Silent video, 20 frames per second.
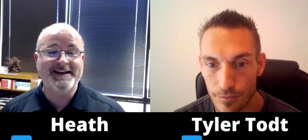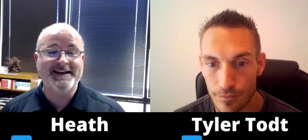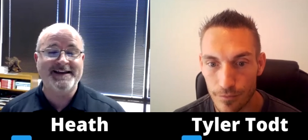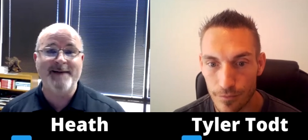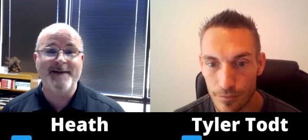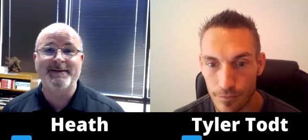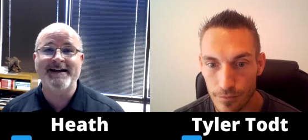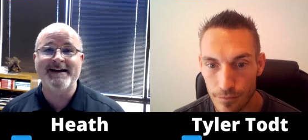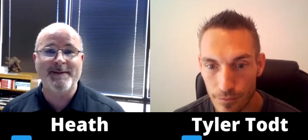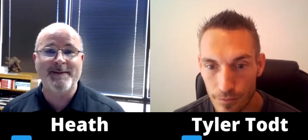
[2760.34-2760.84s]

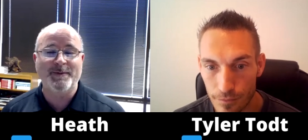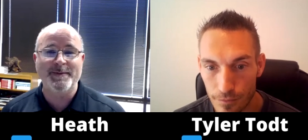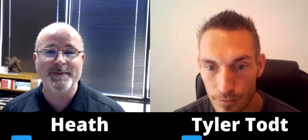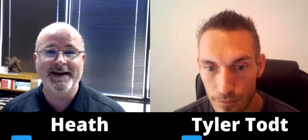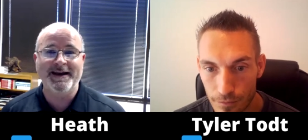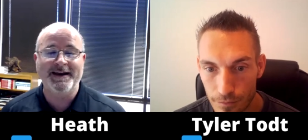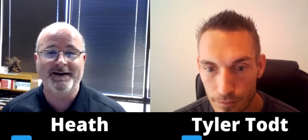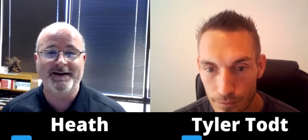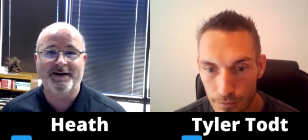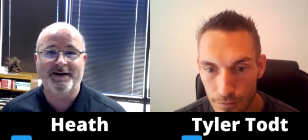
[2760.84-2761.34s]
Speaker 1: complimenting
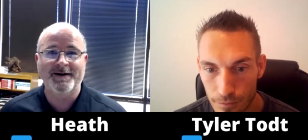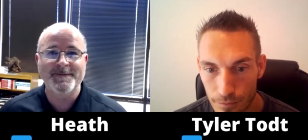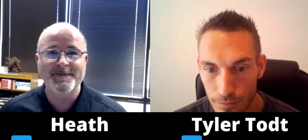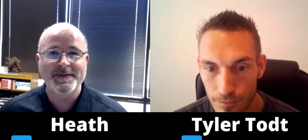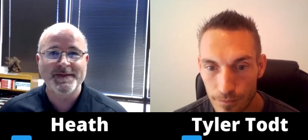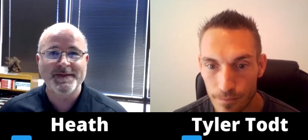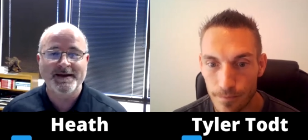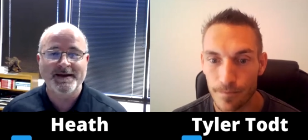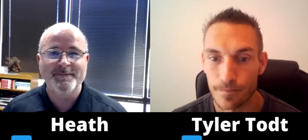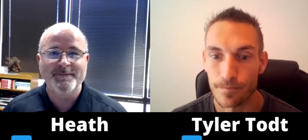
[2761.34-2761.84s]
her.
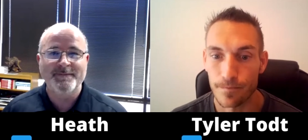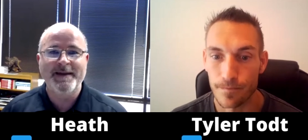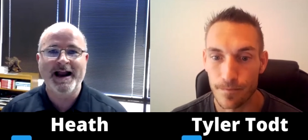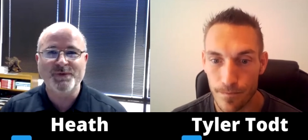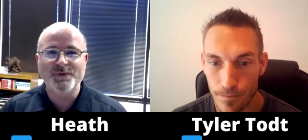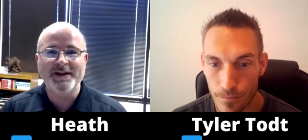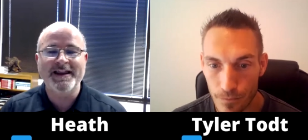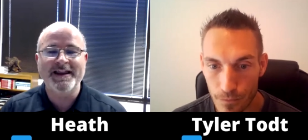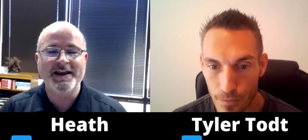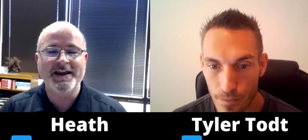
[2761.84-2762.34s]
Man, I just want to let
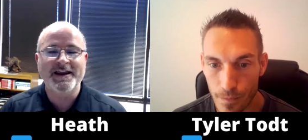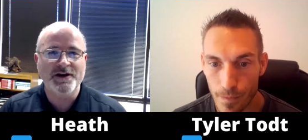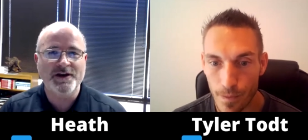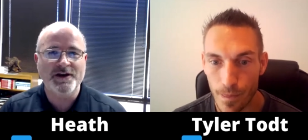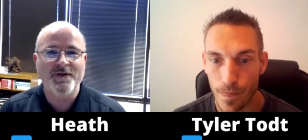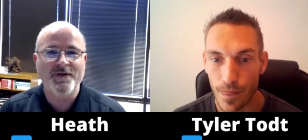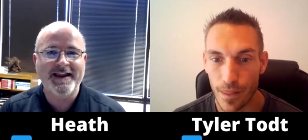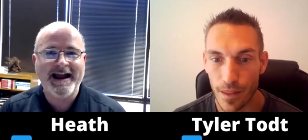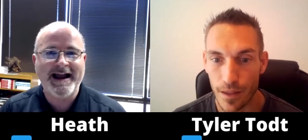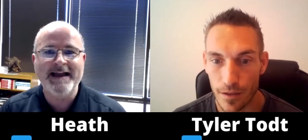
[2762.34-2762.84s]
you know that
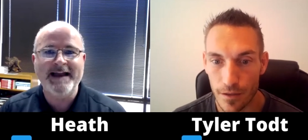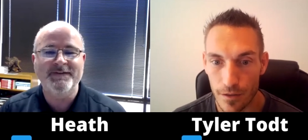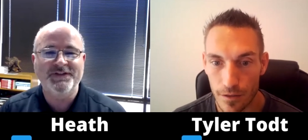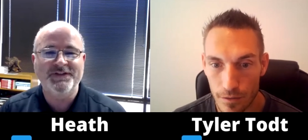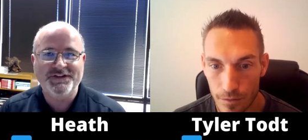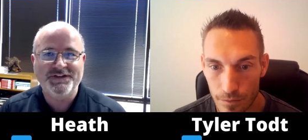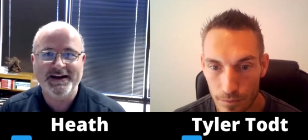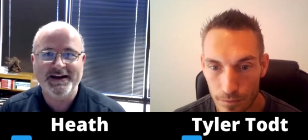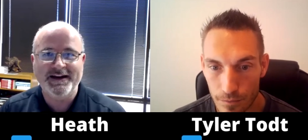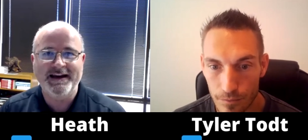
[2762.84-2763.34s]
I have
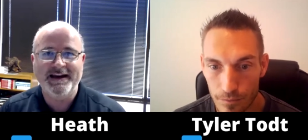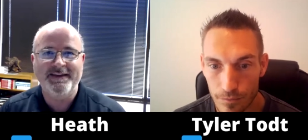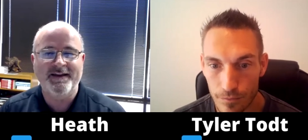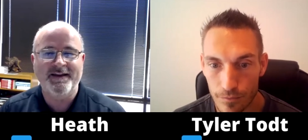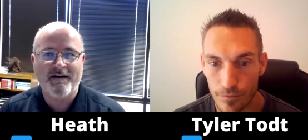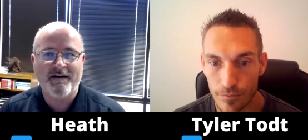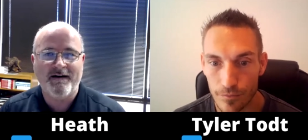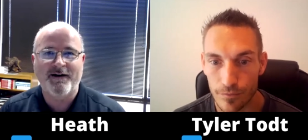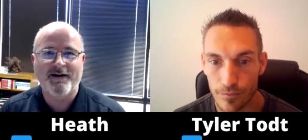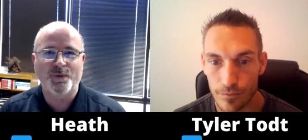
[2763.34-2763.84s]
seen the
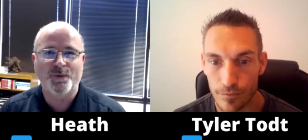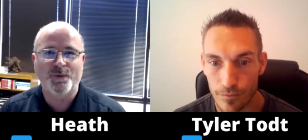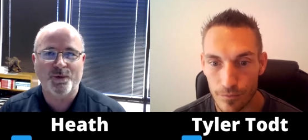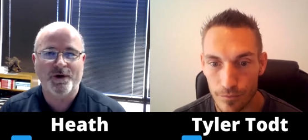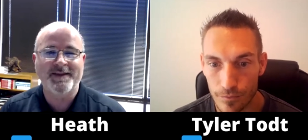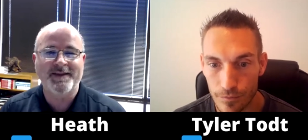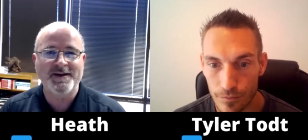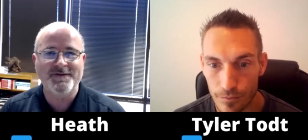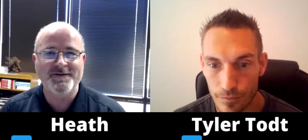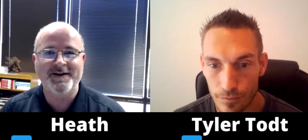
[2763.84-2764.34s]
hard work that you've
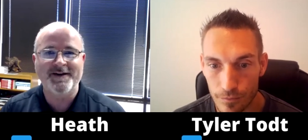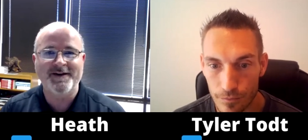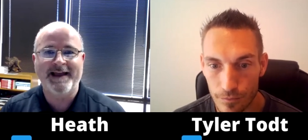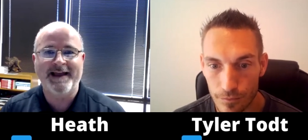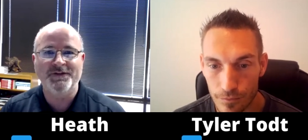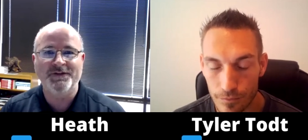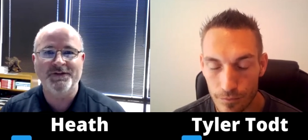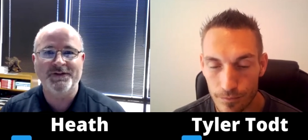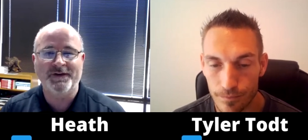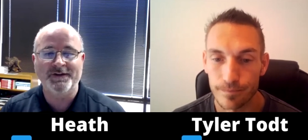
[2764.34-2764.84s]
done in the
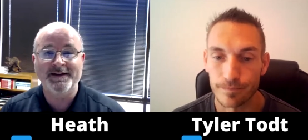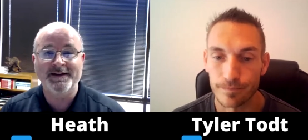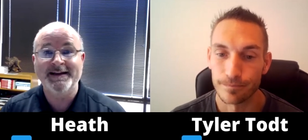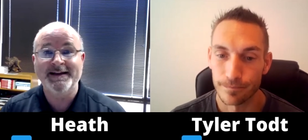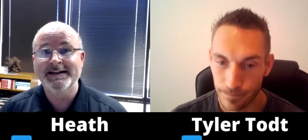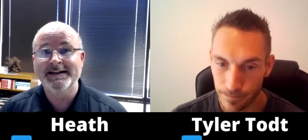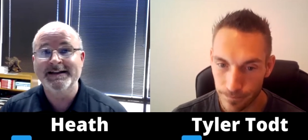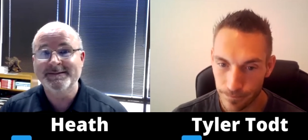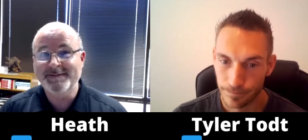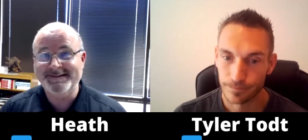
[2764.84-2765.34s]
household,
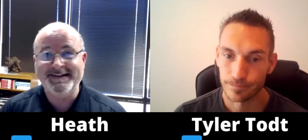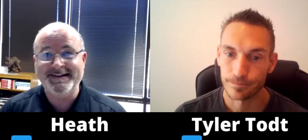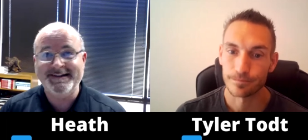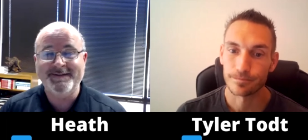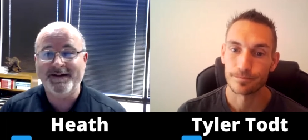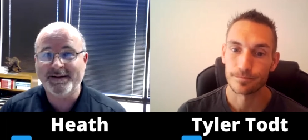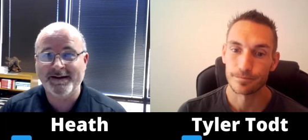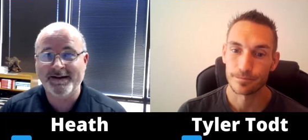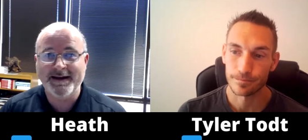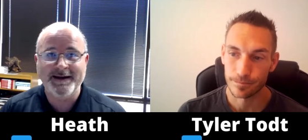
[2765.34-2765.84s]

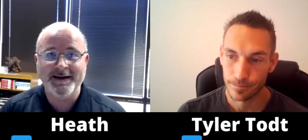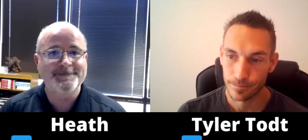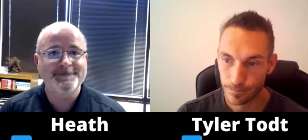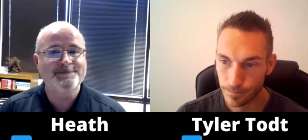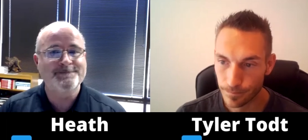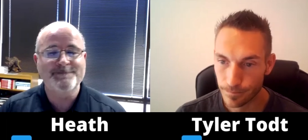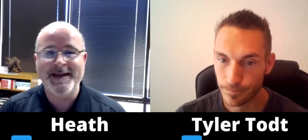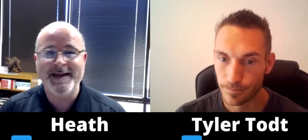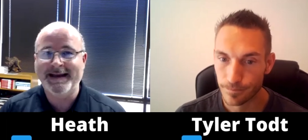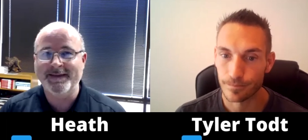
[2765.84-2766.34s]
specifically
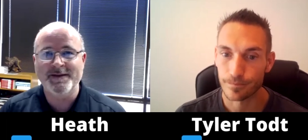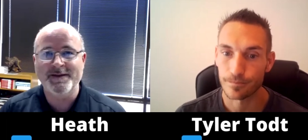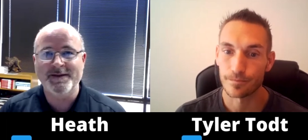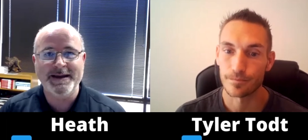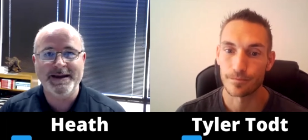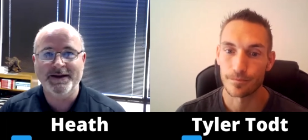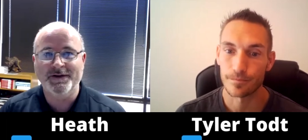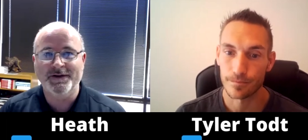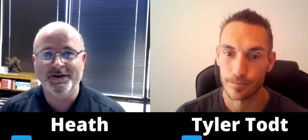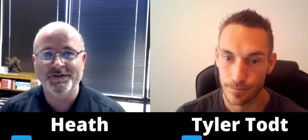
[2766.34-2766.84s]
making the
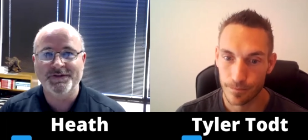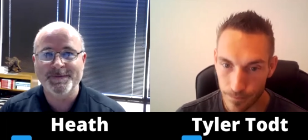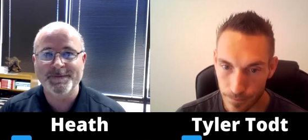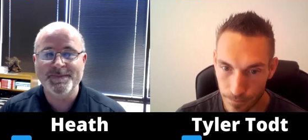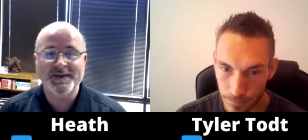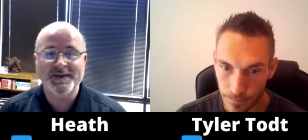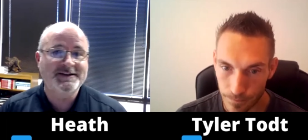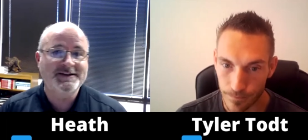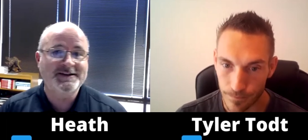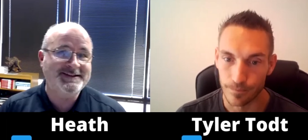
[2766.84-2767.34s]
meals,
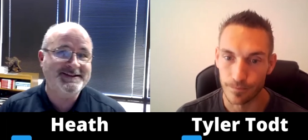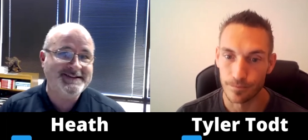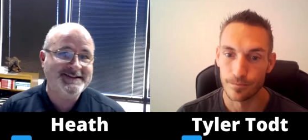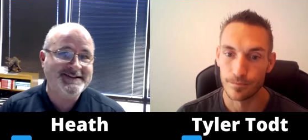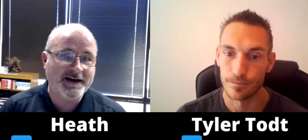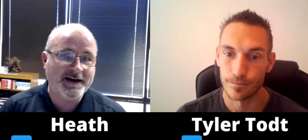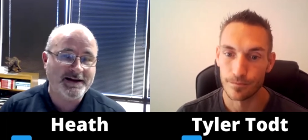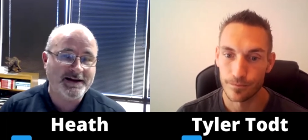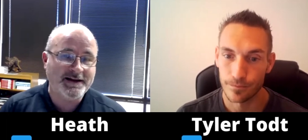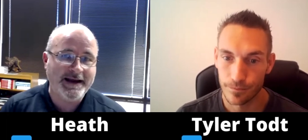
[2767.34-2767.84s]

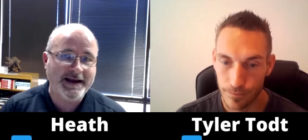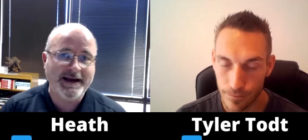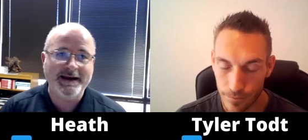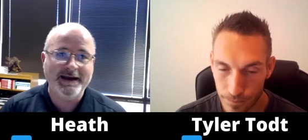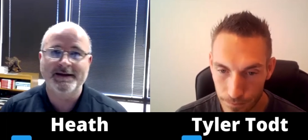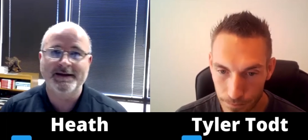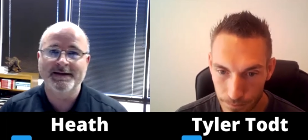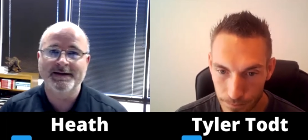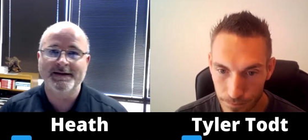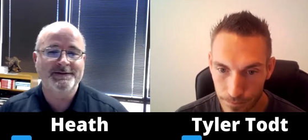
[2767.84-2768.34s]
specifically
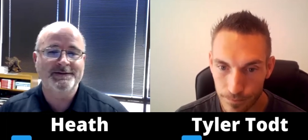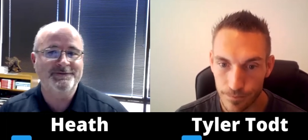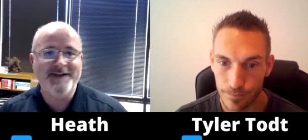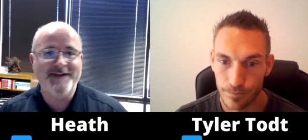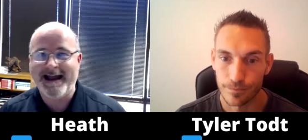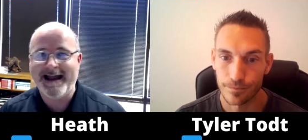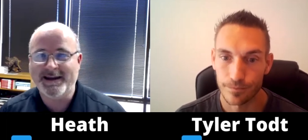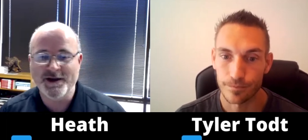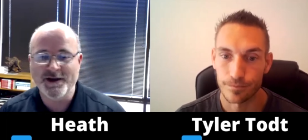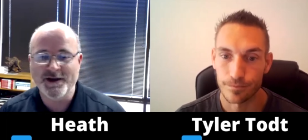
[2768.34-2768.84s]
vacuuming,